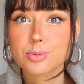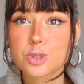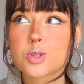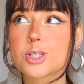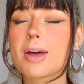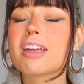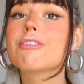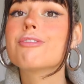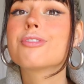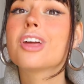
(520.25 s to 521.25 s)
which was my
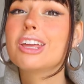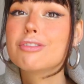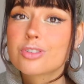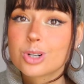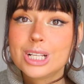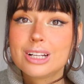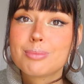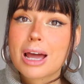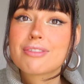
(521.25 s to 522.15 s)
favorite.